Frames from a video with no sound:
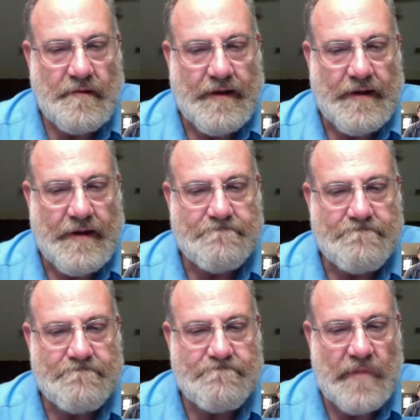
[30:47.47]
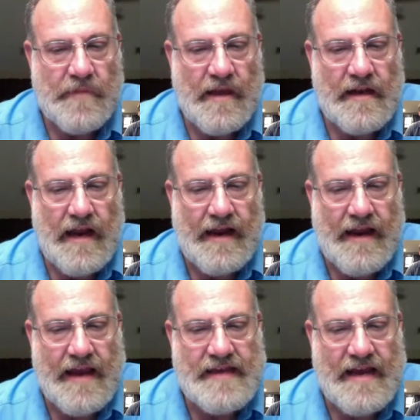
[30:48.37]
right. And like
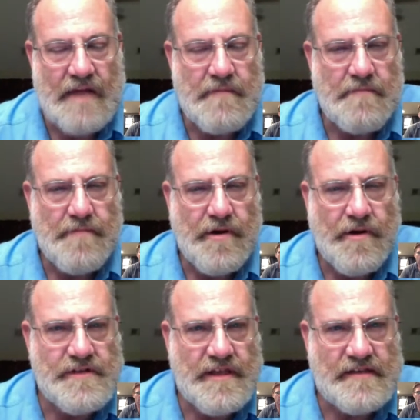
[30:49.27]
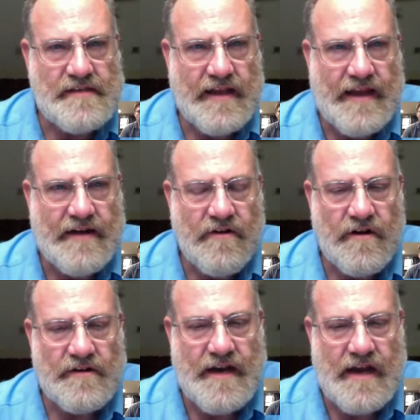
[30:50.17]
I said, I'm going to post this later
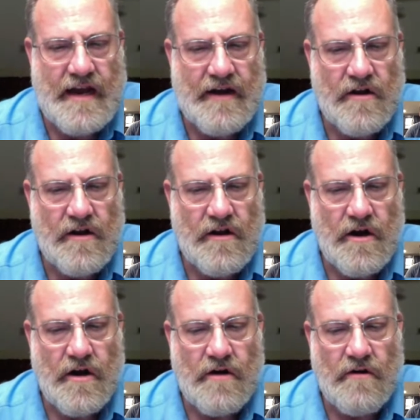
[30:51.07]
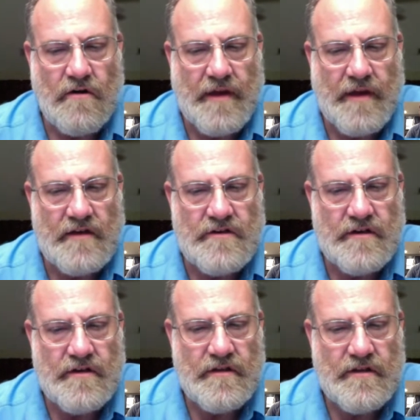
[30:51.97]
on tonight on our group page.
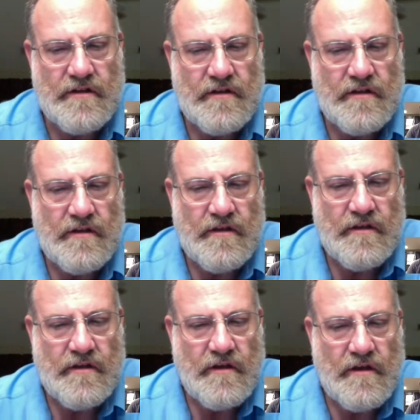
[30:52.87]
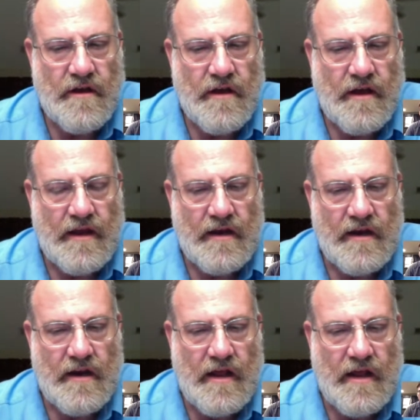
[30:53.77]
And
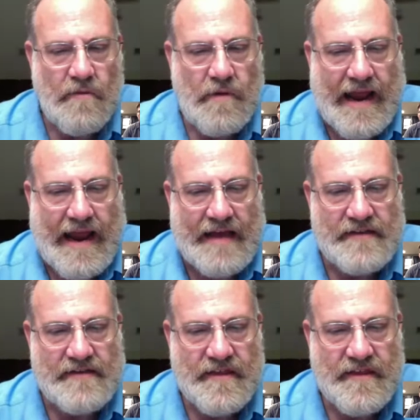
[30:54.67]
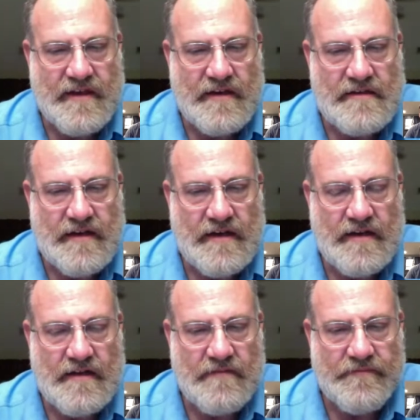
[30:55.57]
I would ask that